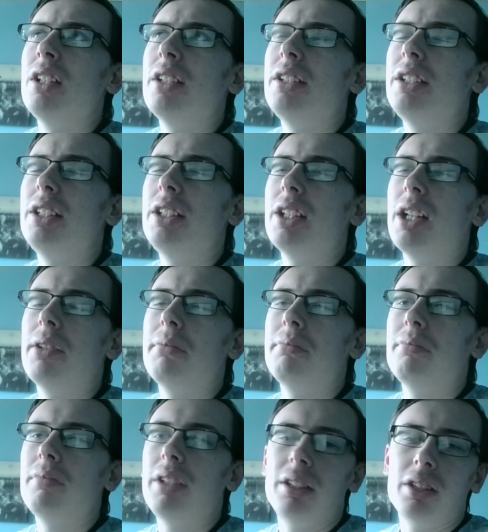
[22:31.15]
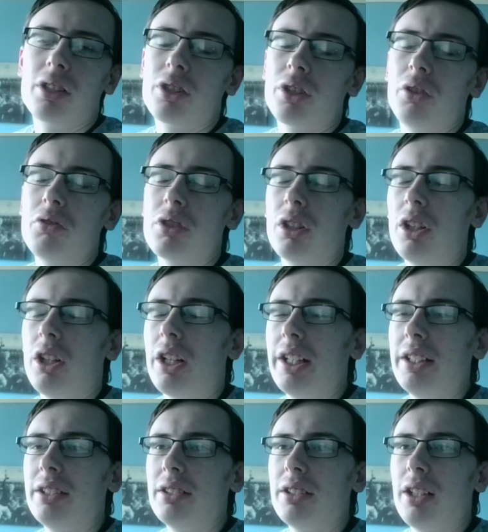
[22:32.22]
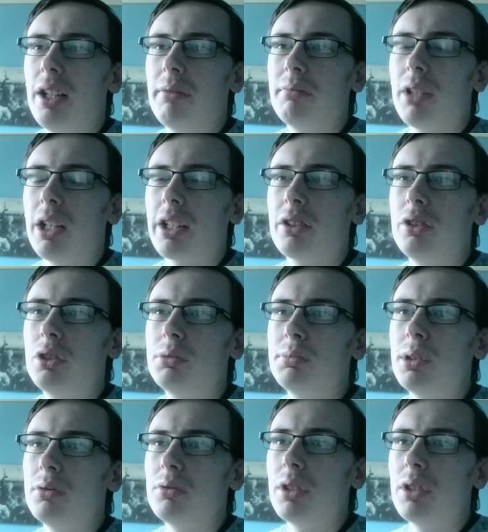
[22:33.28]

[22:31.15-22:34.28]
the June-July, like normal.